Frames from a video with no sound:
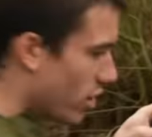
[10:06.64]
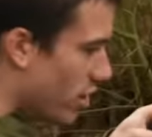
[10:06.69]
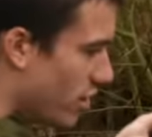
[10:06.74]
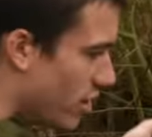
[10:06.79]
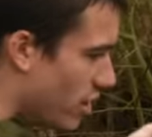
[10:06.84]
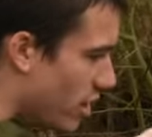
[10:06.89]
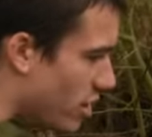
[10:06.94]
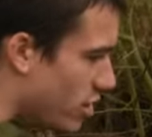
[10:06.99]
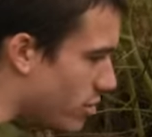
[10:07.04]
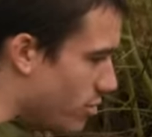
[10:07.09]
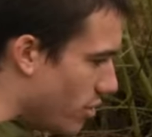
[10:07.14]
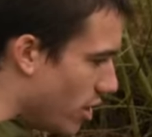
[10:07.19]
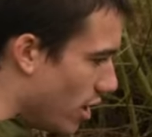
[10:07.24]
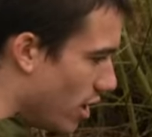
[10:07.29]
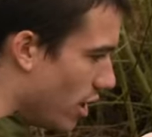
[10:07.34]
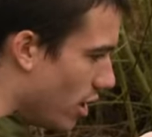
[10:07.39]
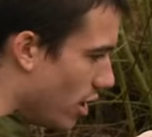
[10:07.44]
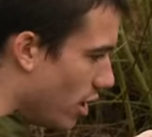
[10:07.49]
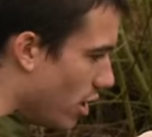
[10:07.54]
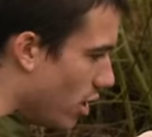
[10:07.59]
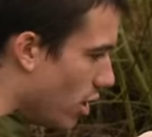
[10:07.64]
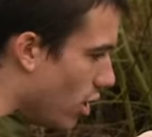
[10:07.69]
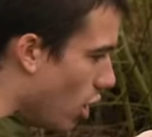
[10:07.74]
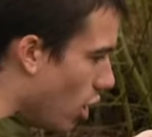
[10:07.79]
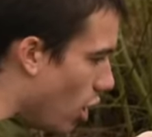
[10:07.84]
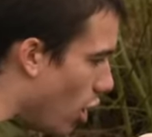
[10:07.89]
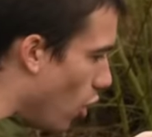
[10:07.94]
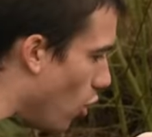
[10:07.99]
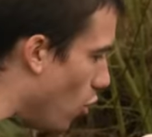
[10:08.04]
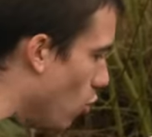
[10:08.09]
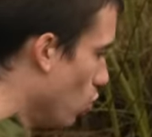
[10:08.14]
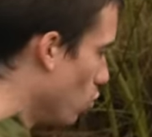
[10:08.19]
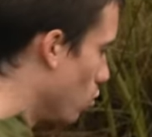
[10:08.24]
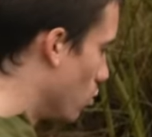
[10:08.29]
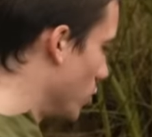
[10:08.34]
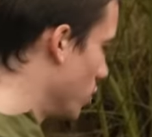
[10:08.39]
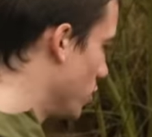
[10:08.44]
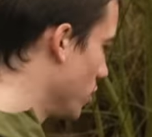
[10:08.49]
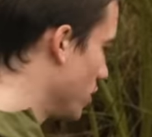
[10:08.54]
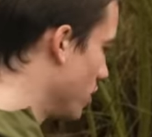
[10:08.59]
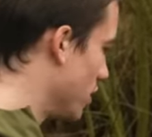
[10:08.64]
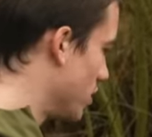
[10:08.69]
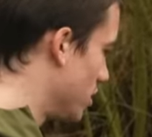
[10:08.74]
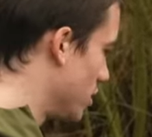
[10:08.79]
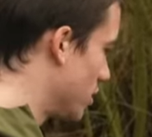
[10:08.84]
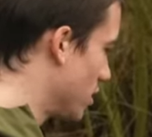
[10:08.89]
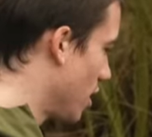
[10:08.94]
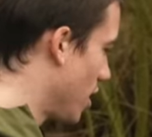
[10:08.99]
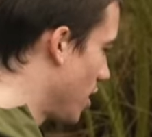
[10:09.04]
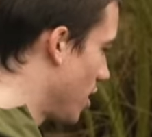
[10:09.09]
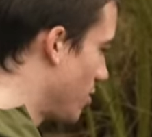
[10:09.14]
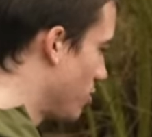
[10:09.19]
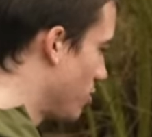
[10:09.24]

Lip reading: could this be? Oh goodness, it's going